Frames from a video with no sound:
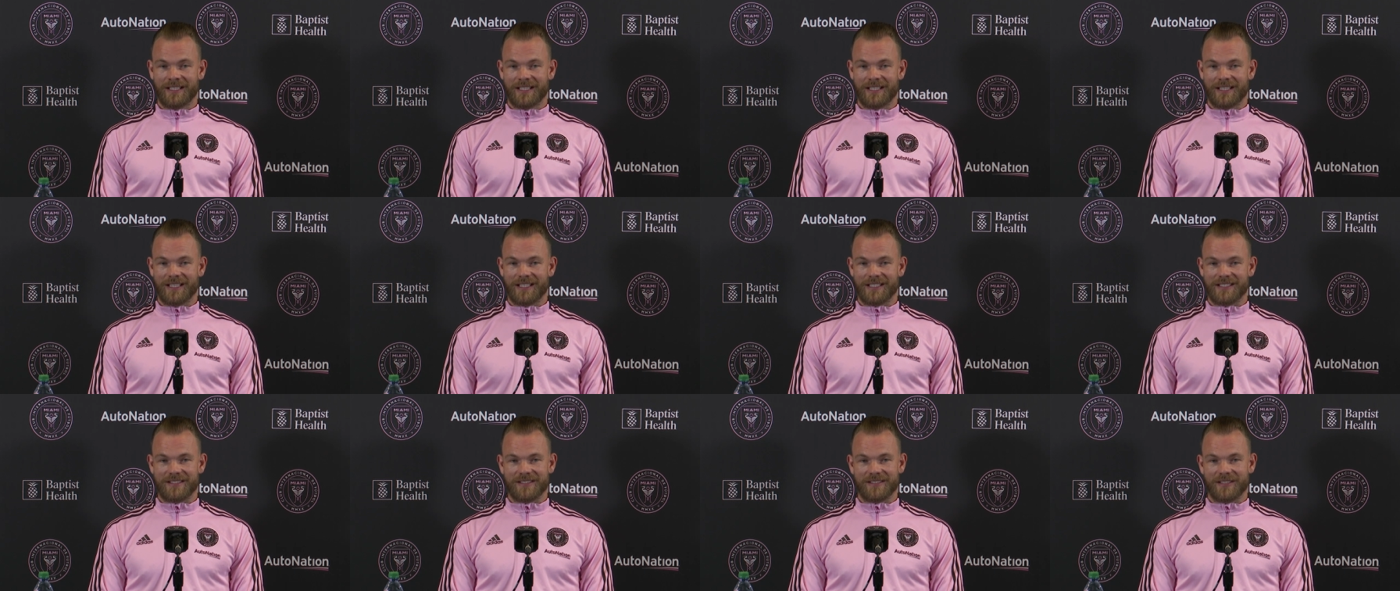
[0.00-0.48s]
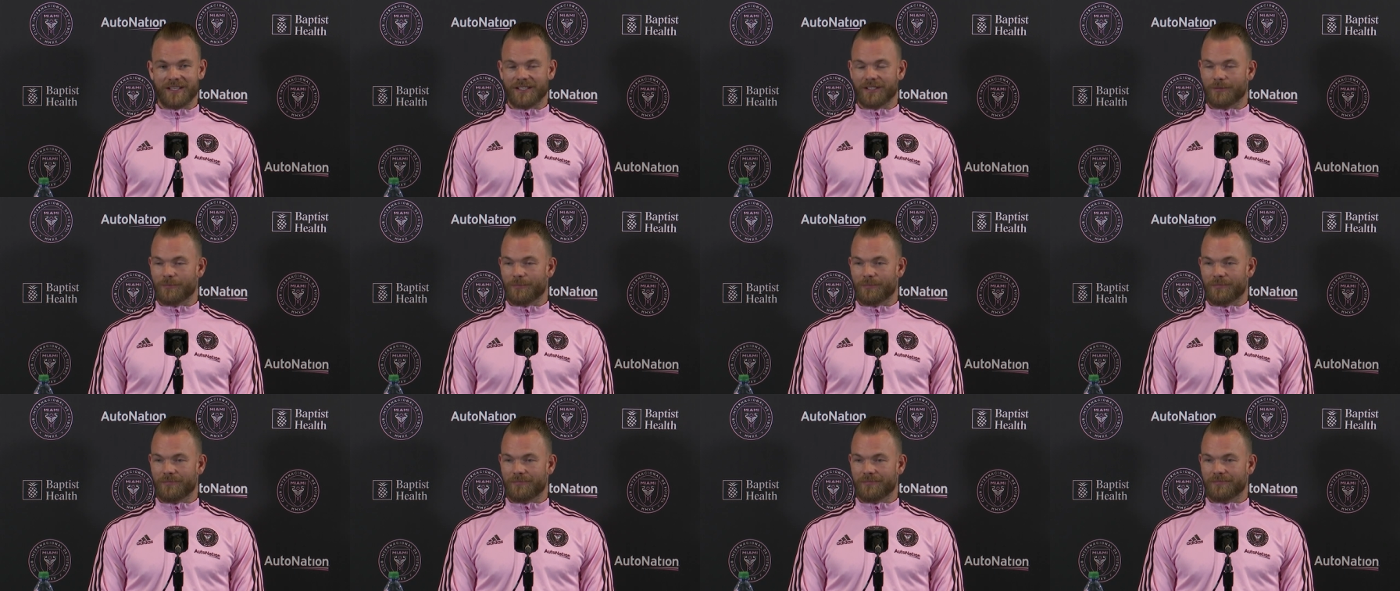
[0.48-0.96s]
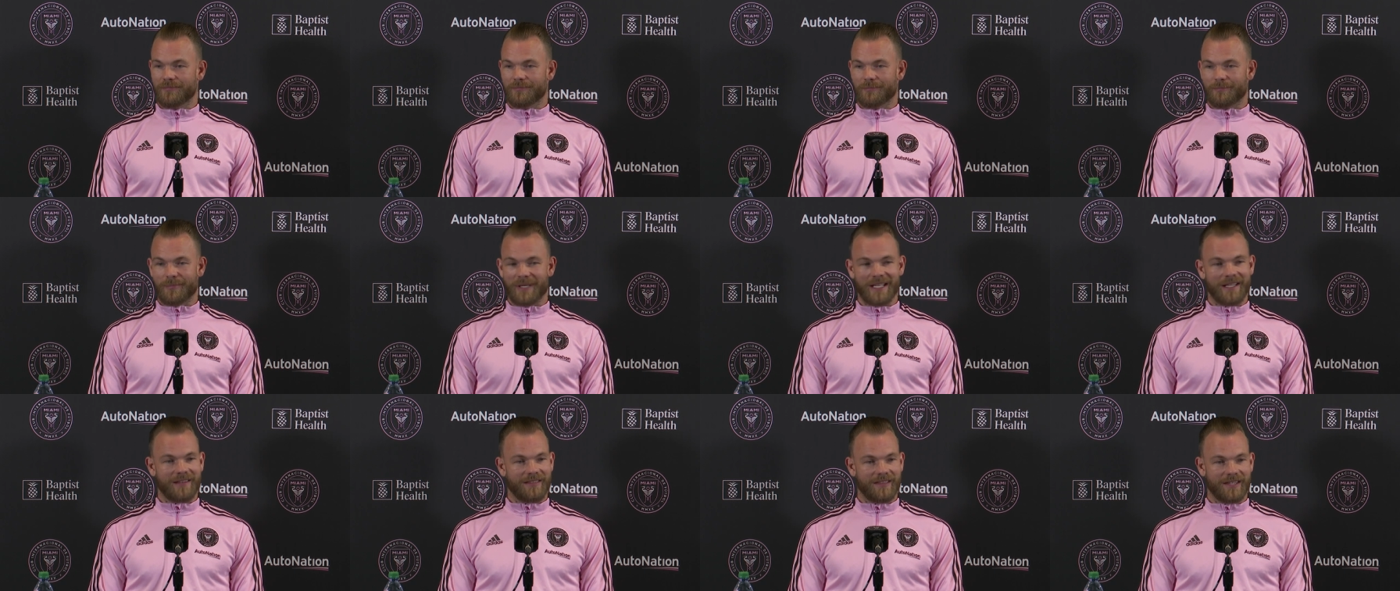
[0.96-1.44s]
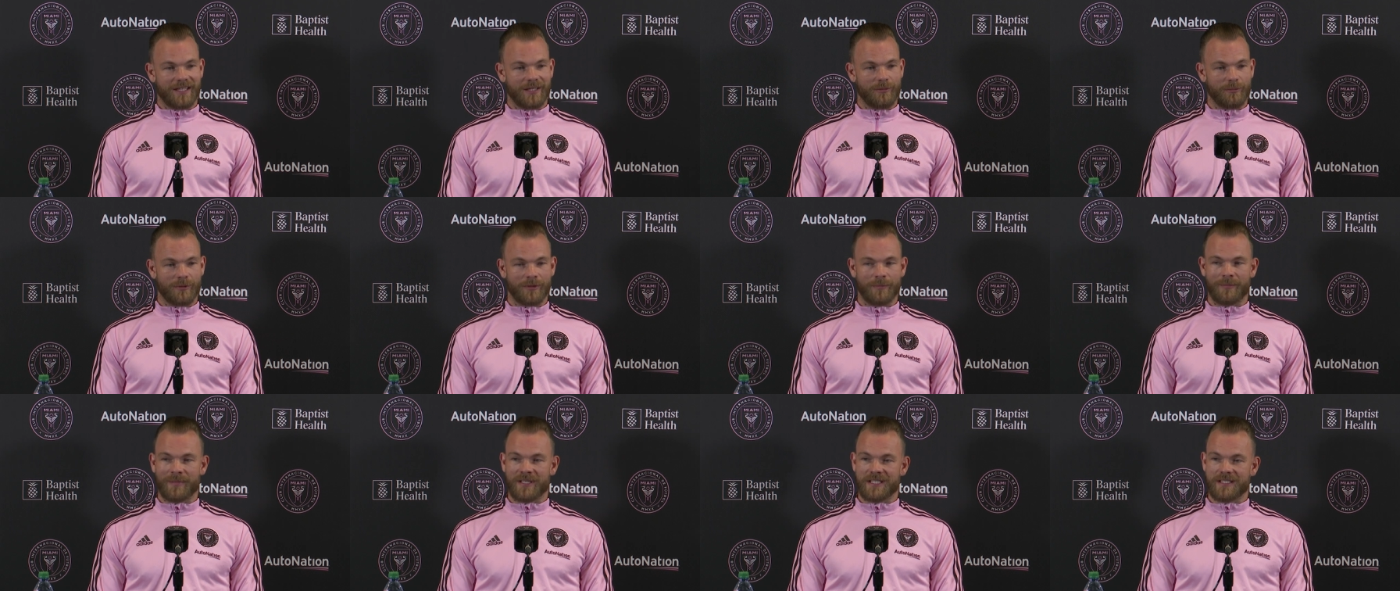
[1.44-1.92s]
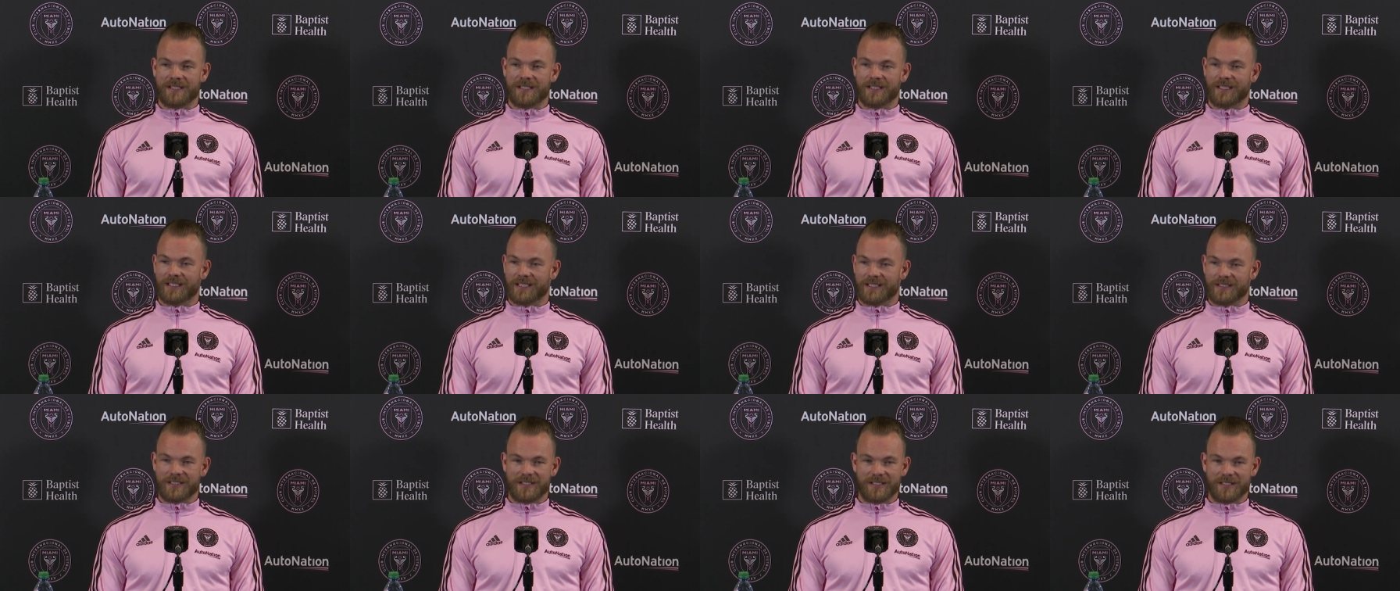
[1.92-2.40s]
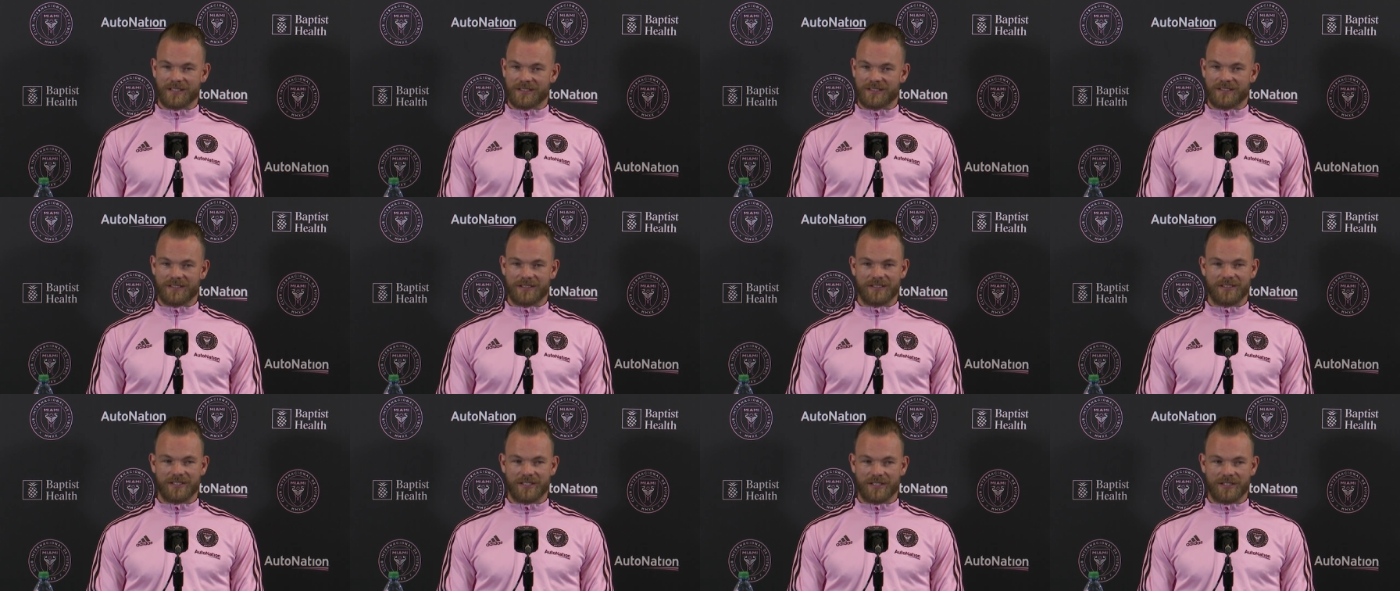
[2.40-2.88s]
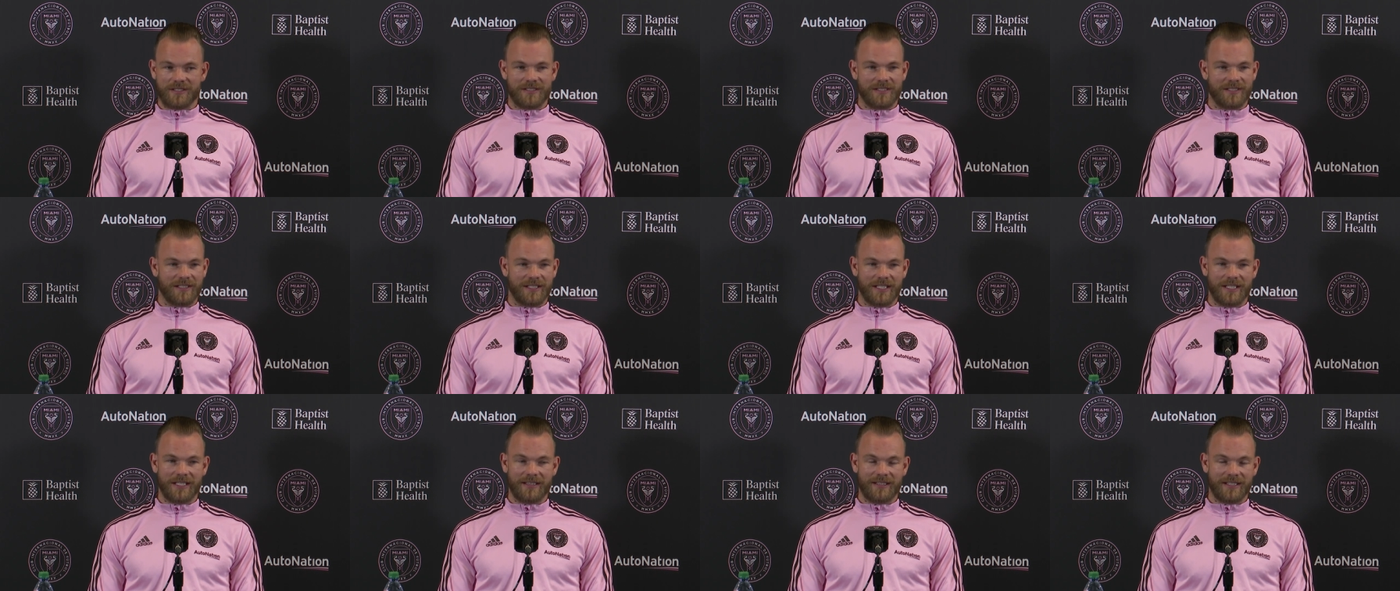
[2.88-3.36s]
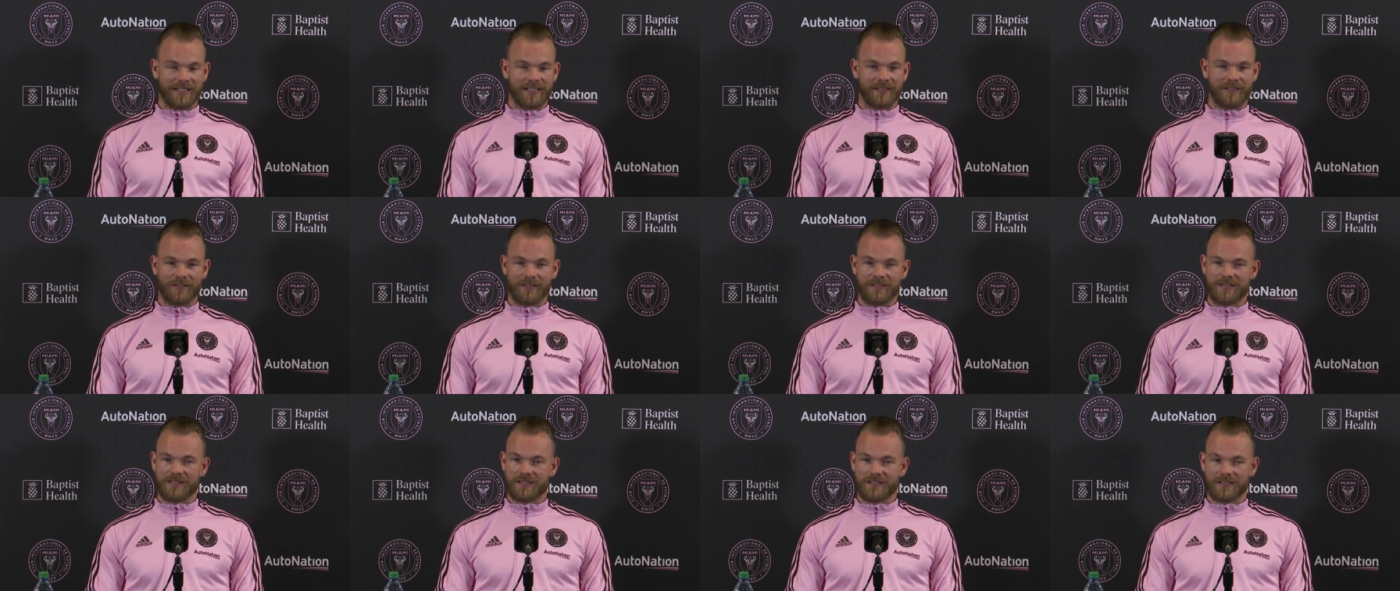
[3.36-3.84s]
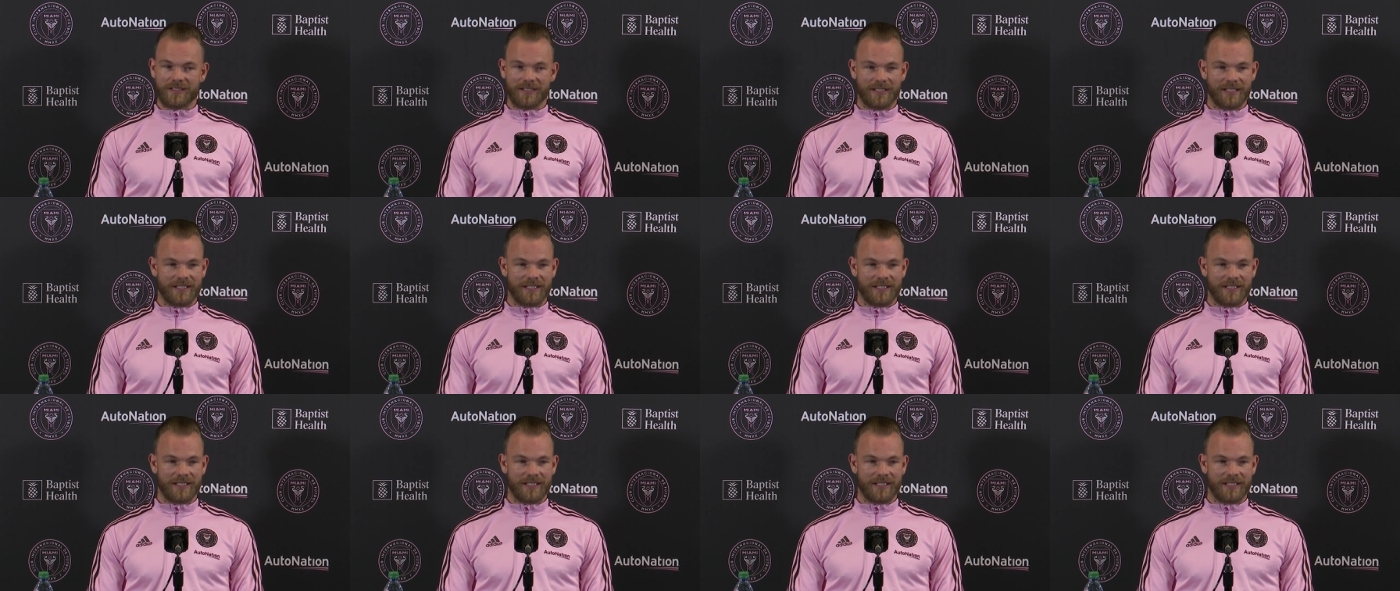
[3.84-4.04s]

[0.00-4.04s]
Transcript: it's not a big thing we're missing. It's just the details.